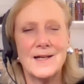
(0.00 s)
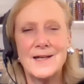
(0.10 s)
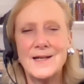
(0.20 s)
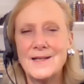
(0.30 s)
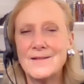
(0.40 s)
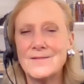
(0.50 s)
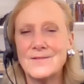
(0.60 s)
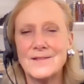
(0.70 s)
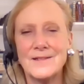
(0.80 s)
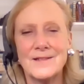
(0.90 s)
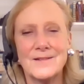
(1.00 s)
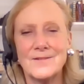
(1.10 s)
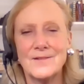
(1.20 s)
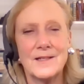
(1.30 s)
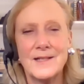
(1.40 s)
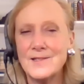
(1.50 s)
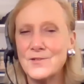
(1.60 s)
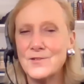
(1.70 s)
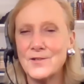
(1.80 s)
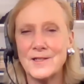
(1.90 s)
I don't know. Unless
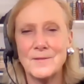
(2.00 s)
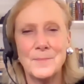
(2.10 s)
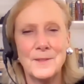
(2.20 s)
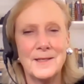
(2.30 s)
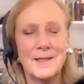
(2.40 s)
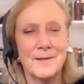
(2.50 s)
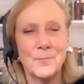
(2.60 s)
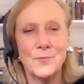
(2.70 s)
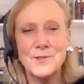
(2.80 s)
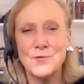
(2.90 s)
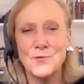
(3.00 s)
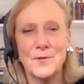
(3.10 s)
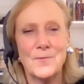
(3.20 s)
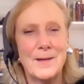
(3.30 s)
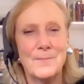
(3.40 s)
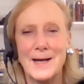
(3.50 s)
you're going to be a priest or a rabbi,